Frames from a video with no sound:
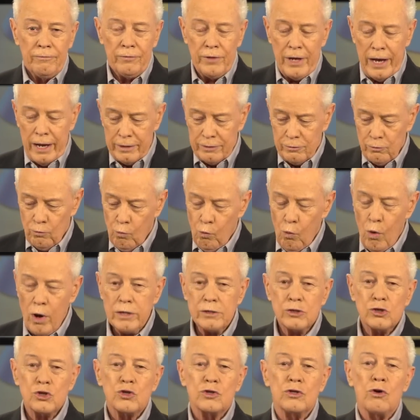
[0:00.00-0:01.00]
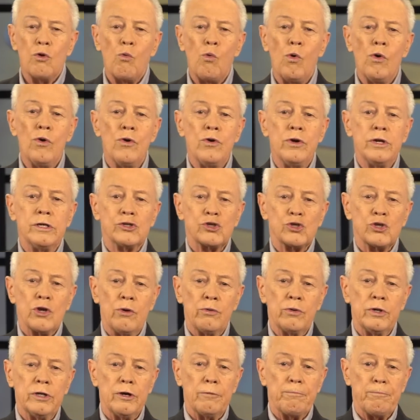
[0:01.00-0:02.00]
that once the word is
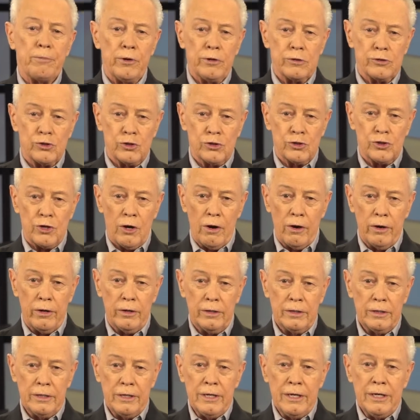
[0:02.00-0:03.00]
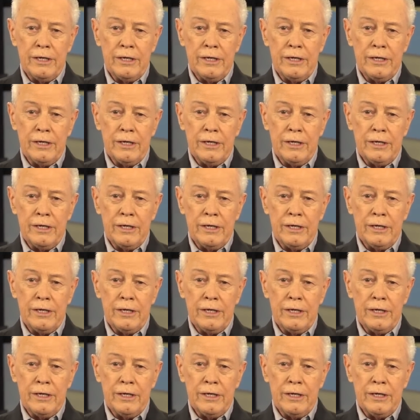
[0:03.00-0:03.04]
sown in a person's heart,